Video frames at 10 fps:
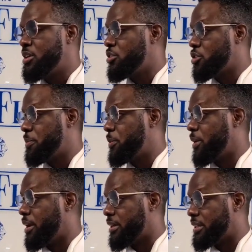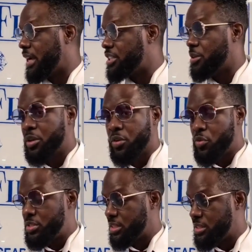those people with heart attacks,
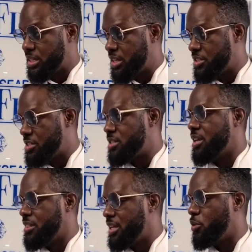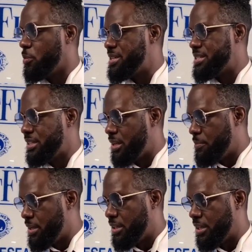resuscitations, they will be seen
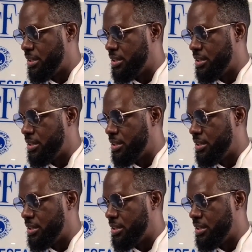immediately.